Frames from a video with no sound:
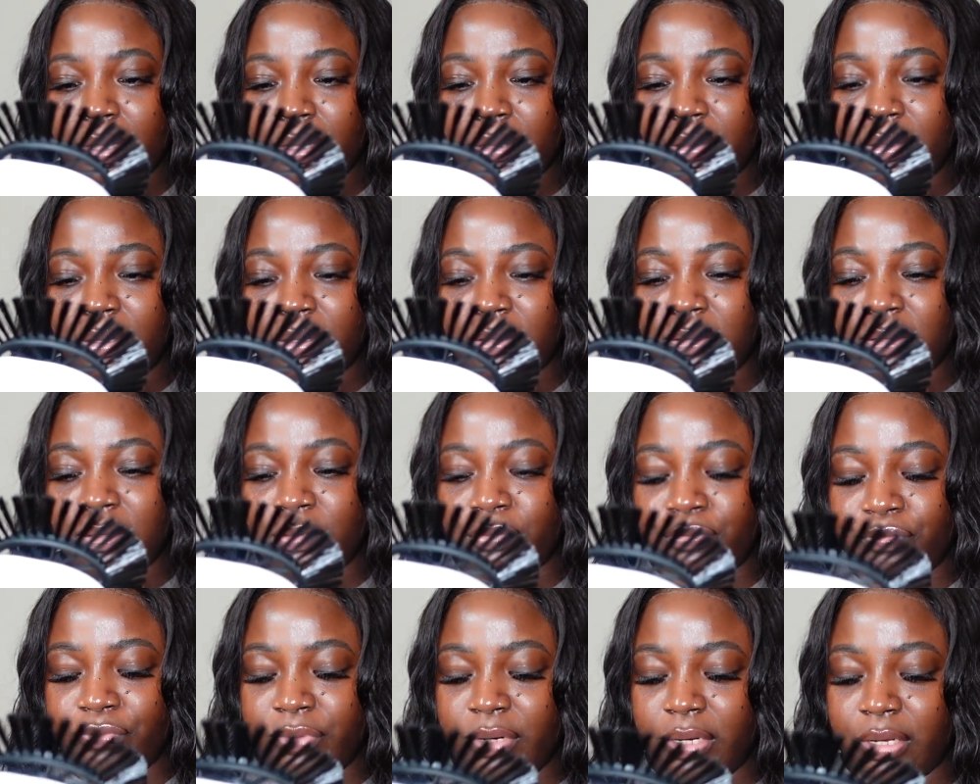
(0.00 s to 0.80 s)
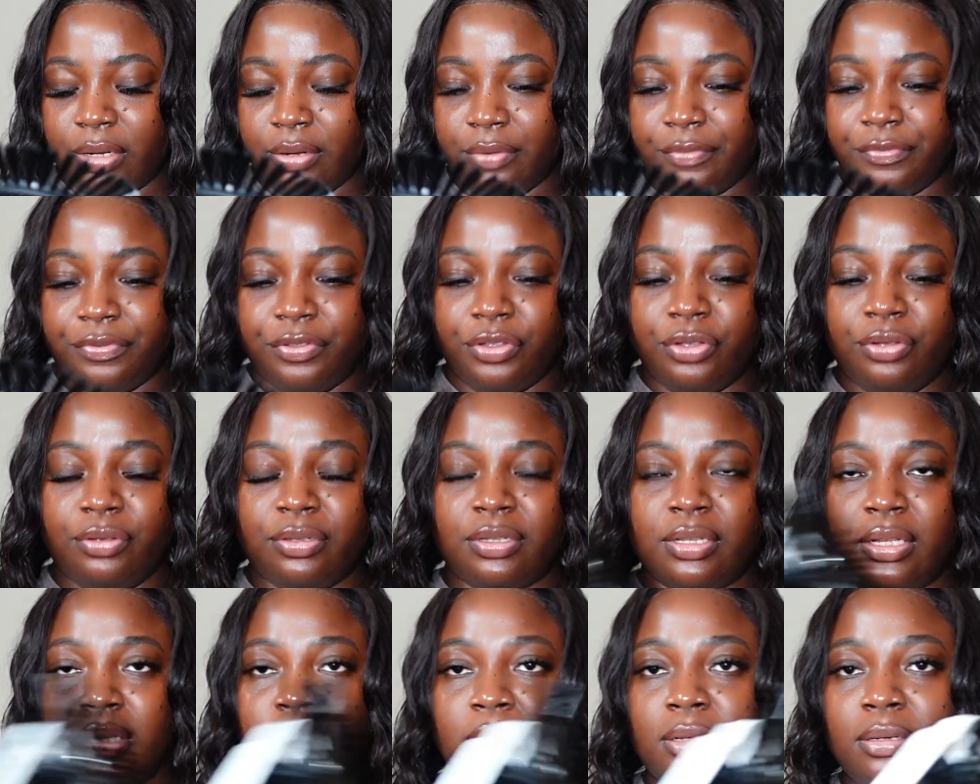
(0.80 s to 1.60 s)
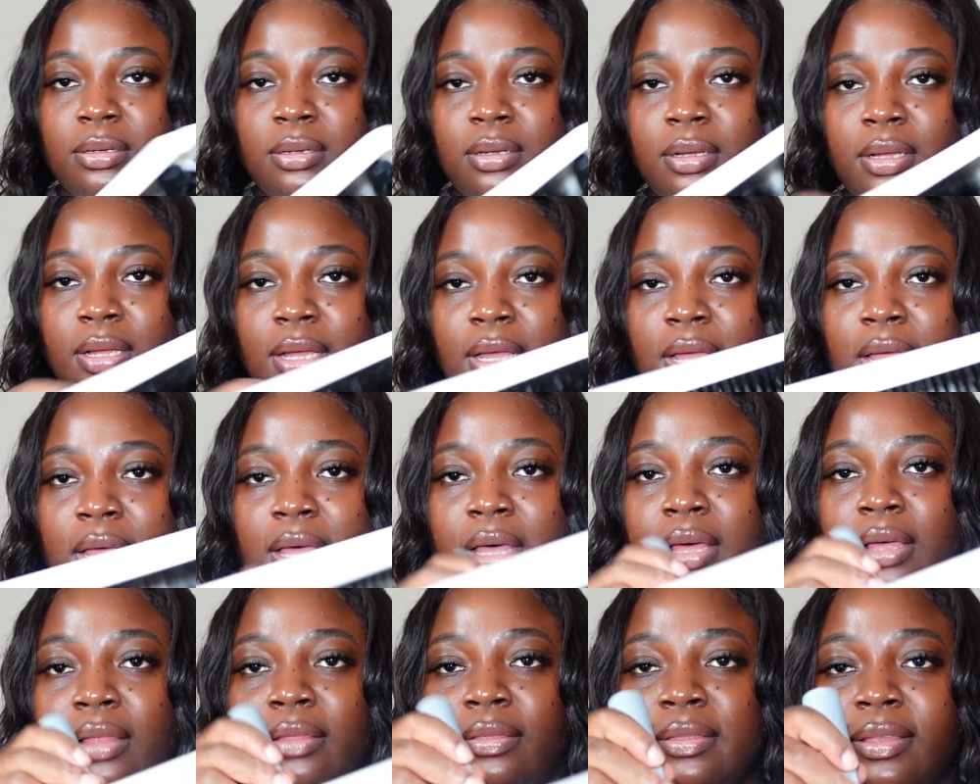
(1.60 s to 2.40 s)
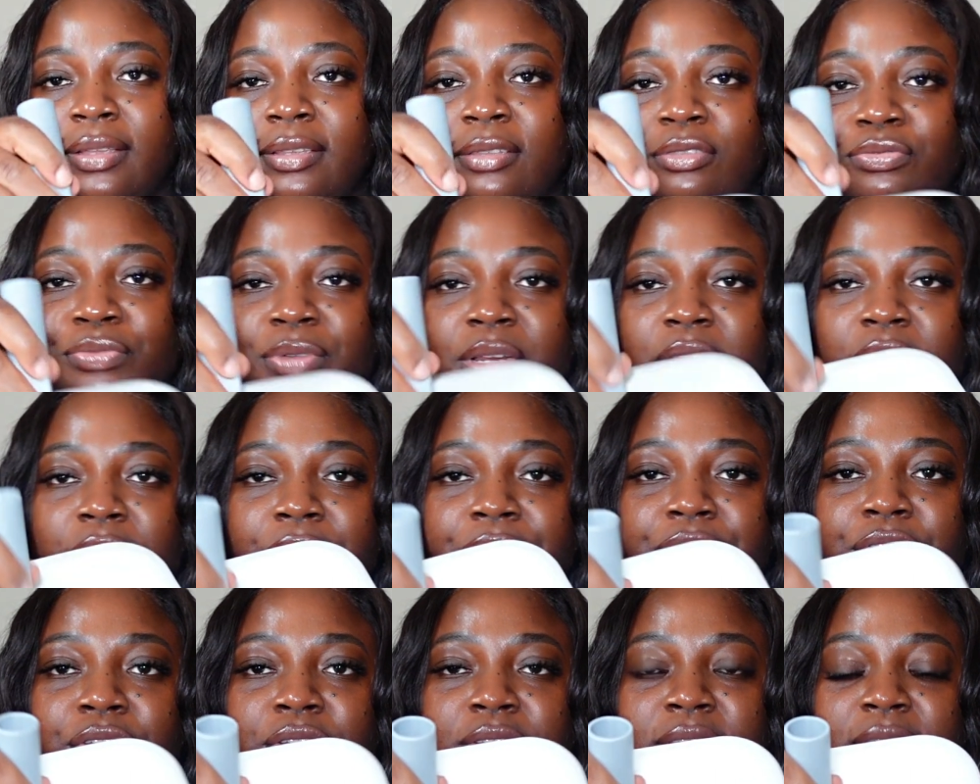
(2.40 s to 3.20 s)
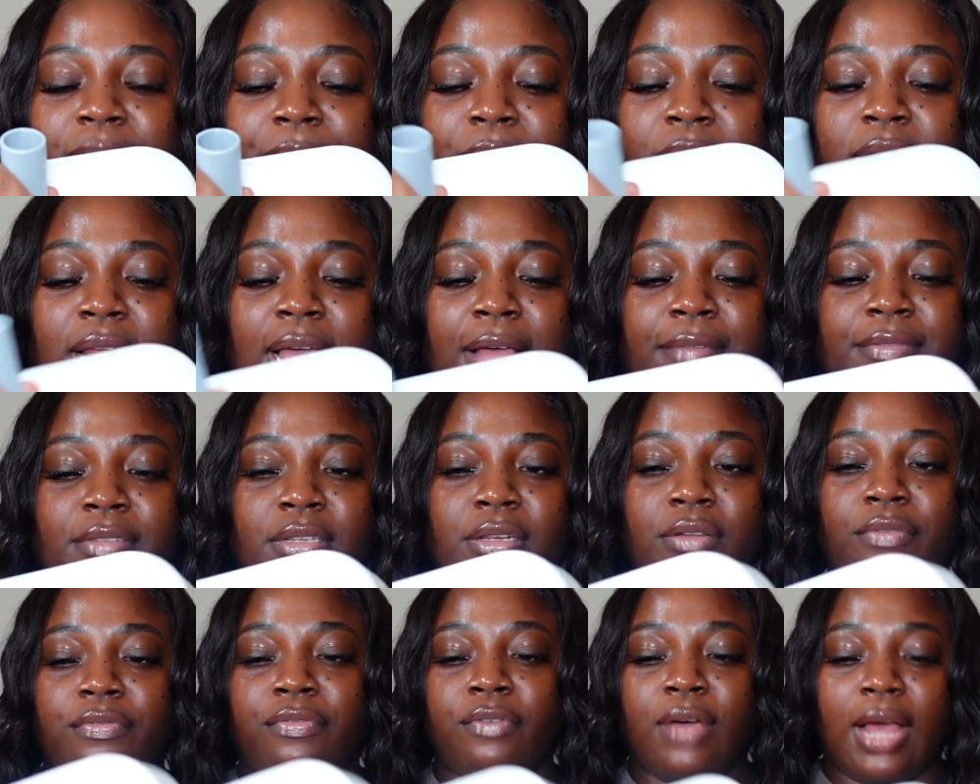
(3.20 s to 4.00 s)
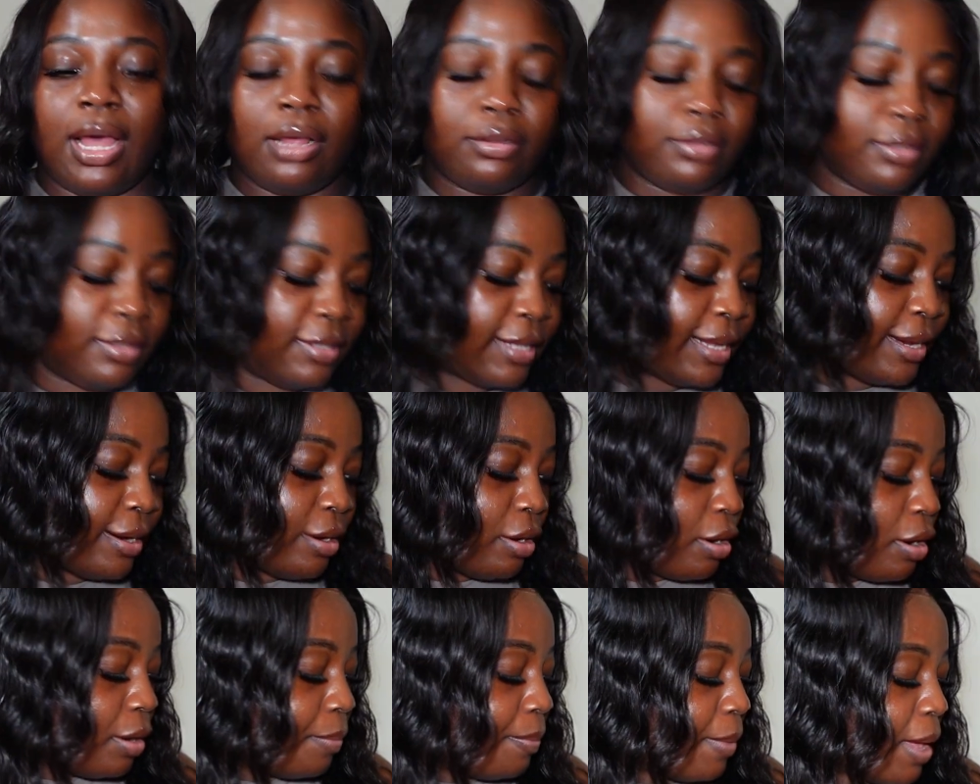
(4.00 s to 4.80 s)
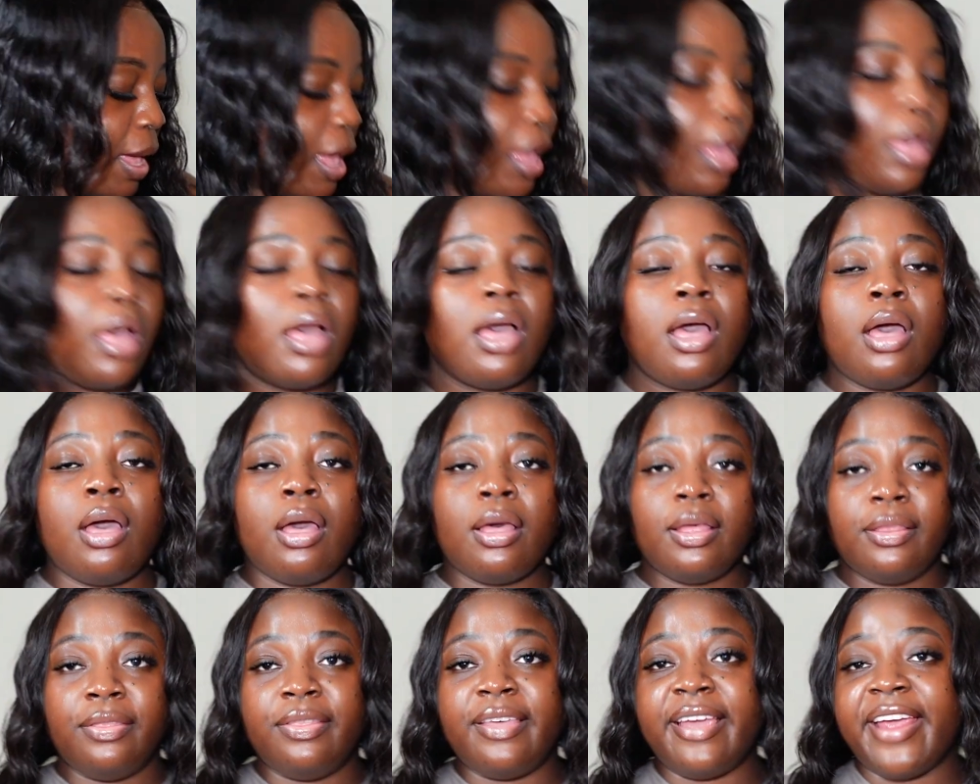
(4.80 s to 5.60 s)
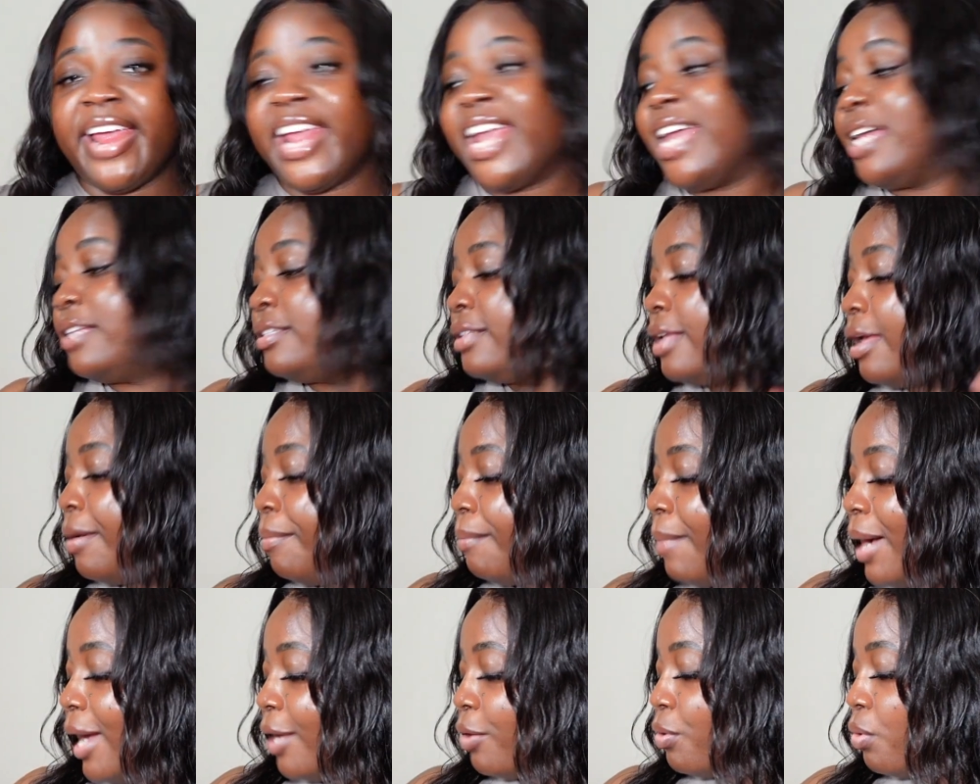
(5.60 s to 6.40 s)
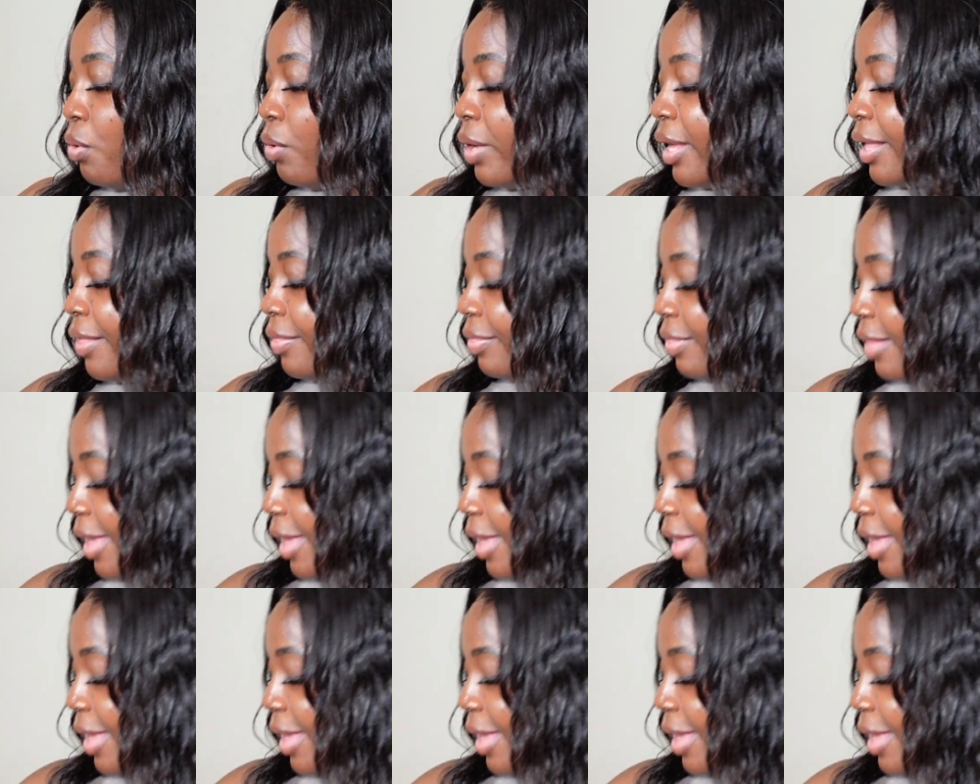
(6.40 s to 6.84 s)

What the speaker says: this is really confusing. I'm gonna have to look for how to set it up. There is a manual in